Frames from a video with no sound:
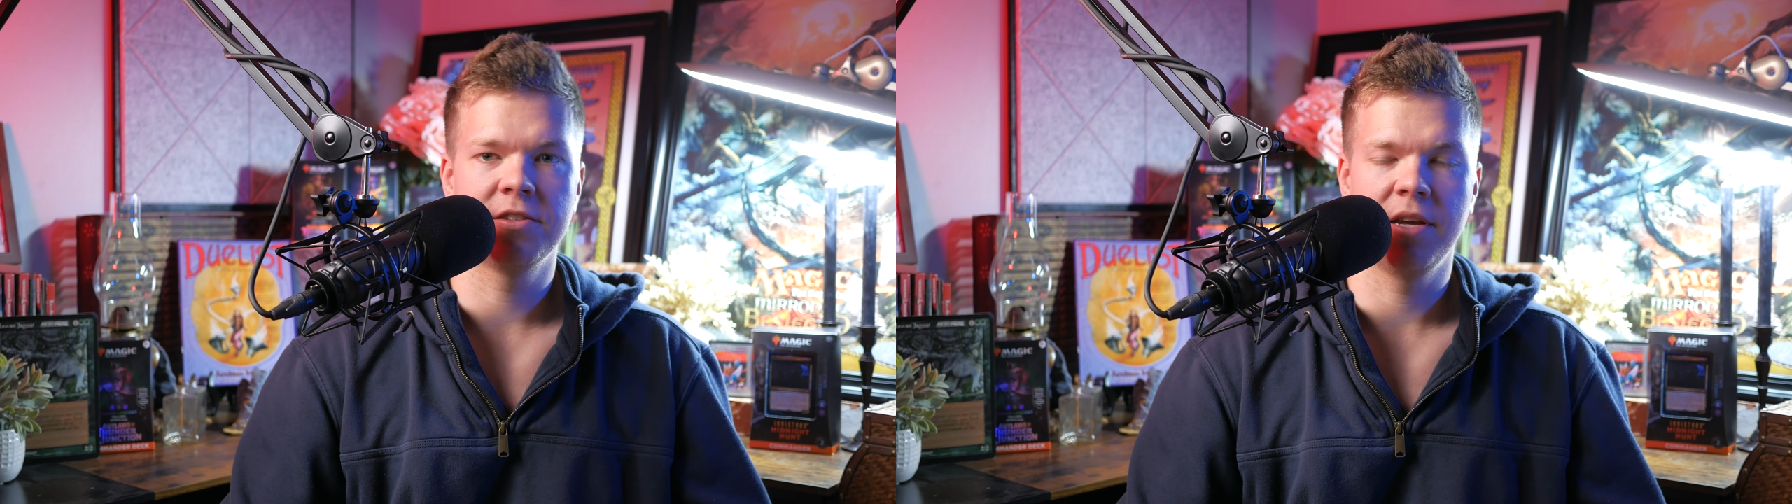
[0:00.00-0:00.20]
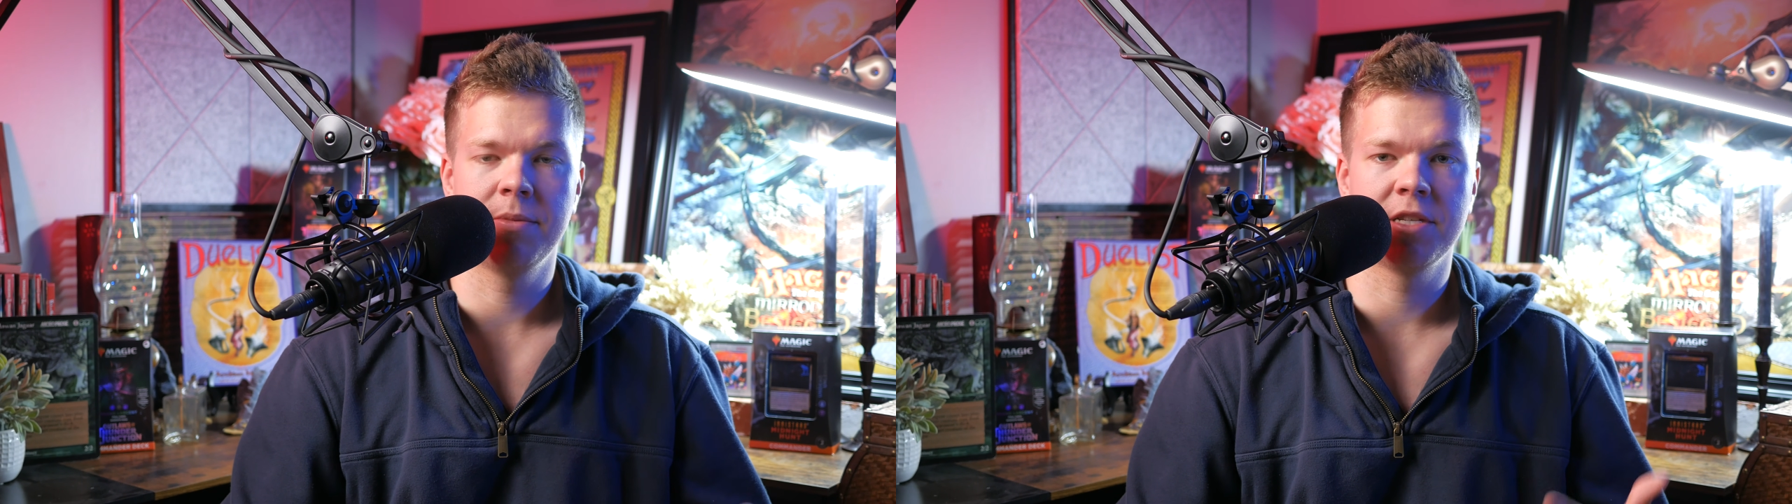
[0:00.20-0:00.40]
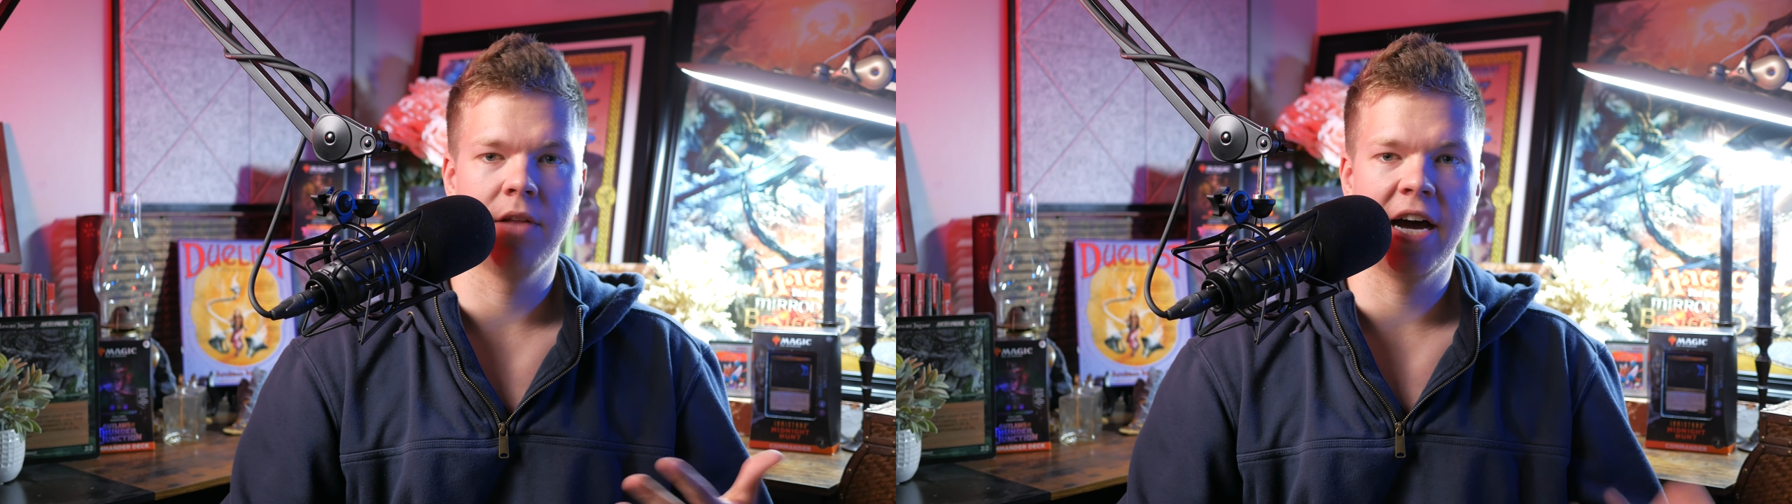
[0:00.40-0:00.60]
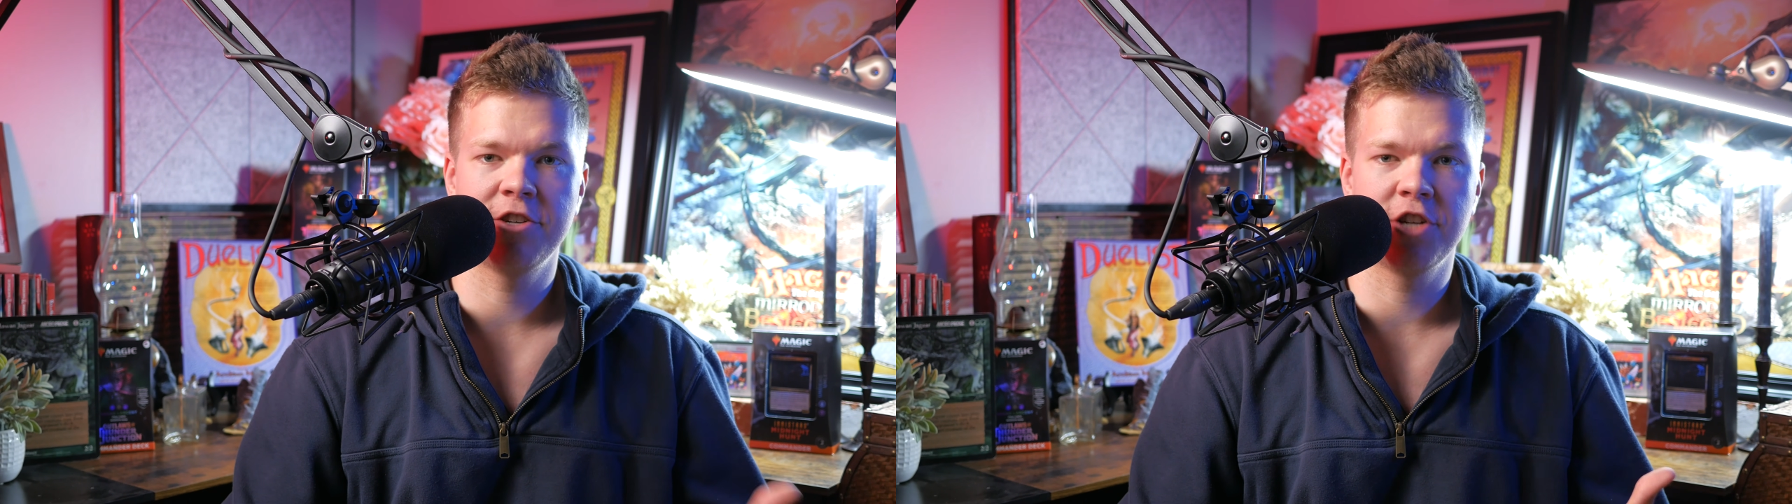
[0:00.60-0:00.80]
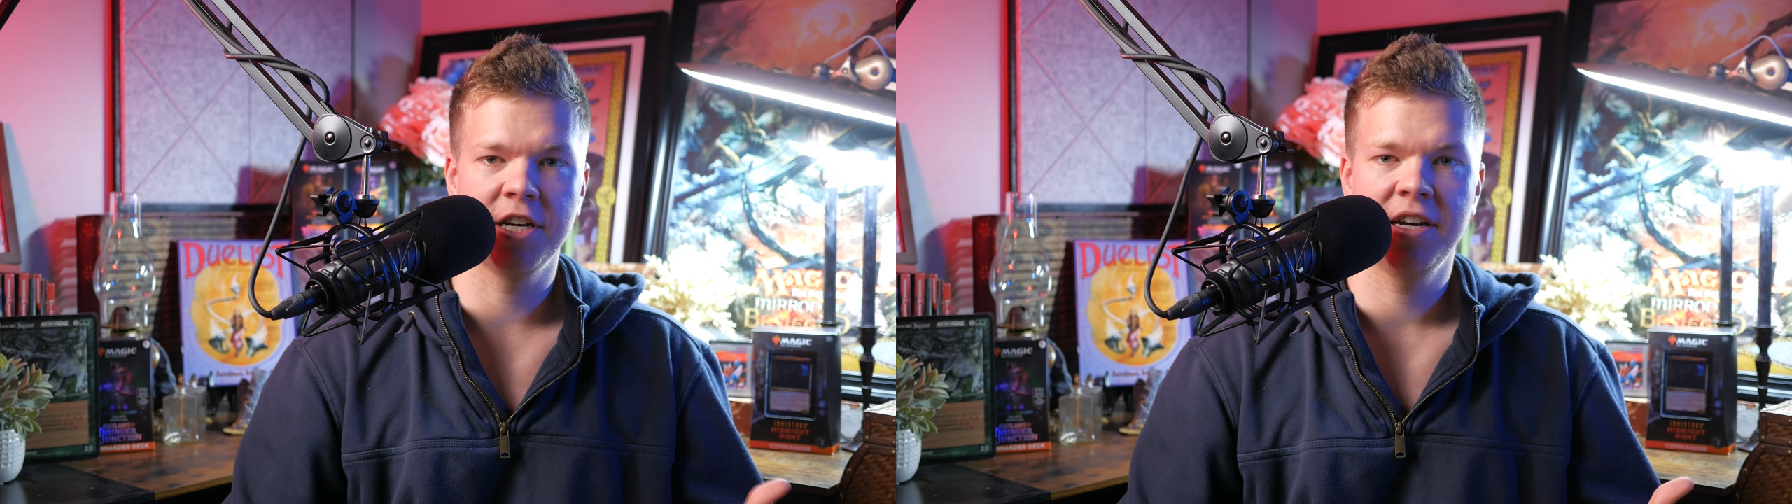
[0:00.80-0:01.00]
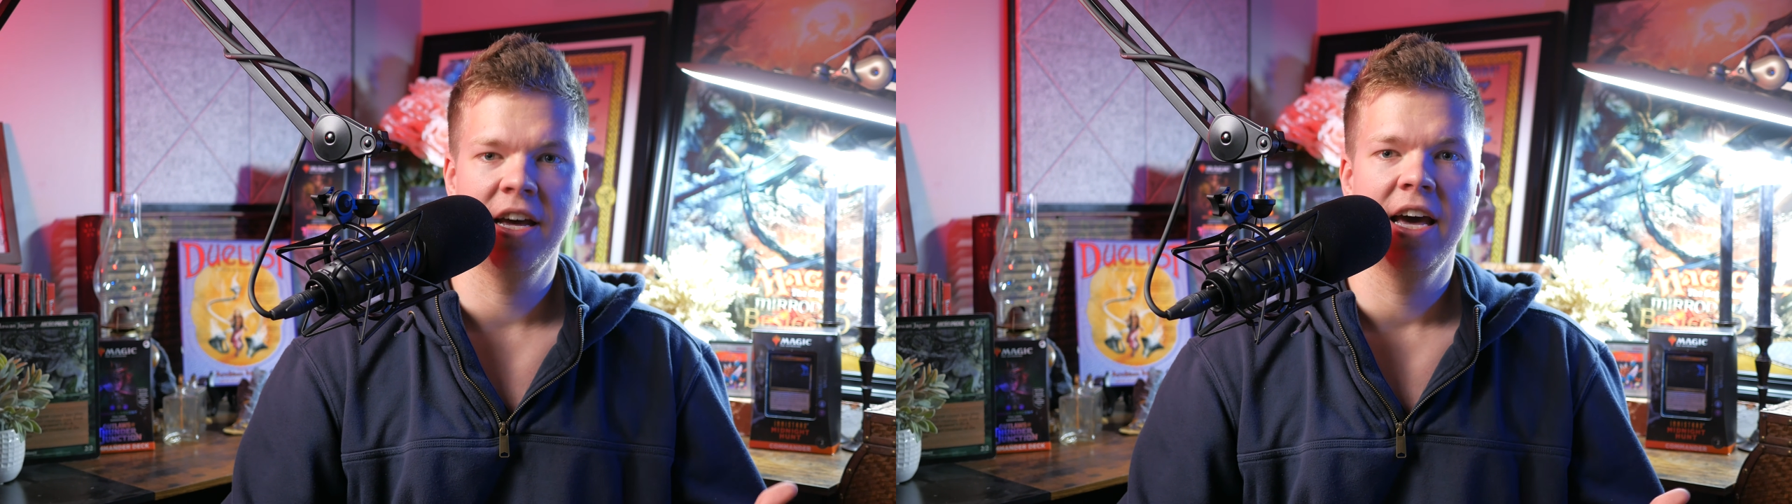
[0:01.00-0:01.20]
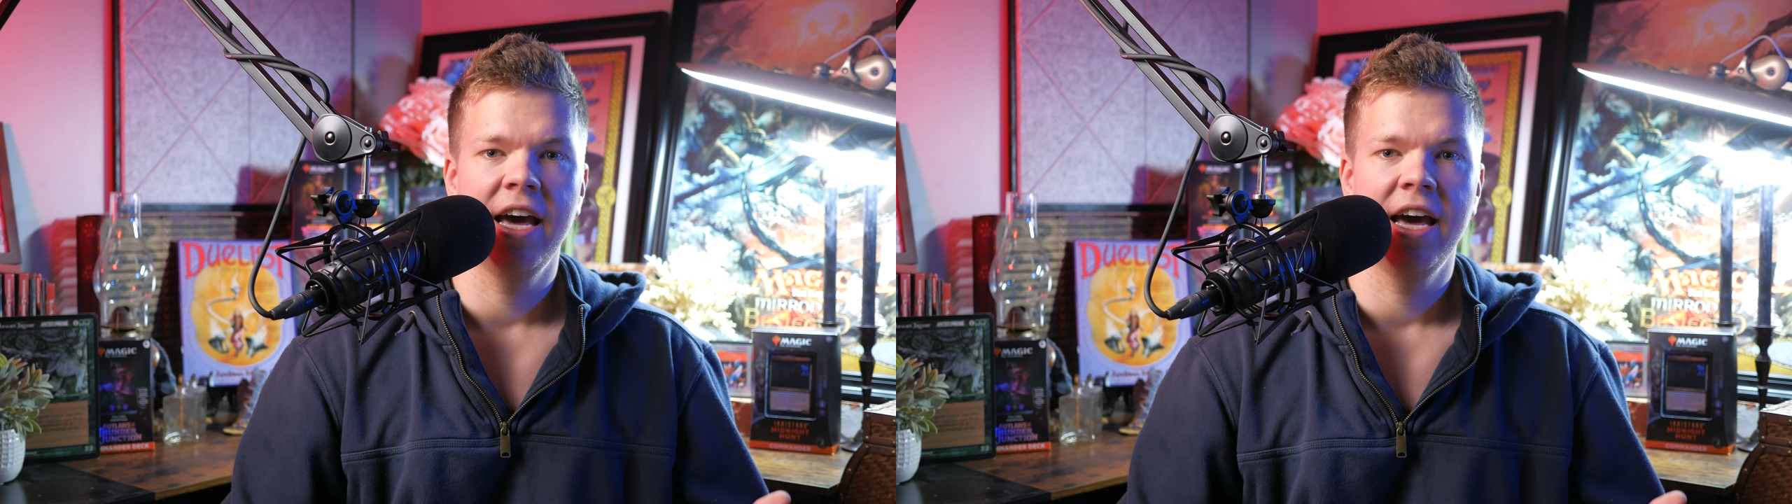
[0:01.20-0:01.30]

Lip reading: his name is Elijah,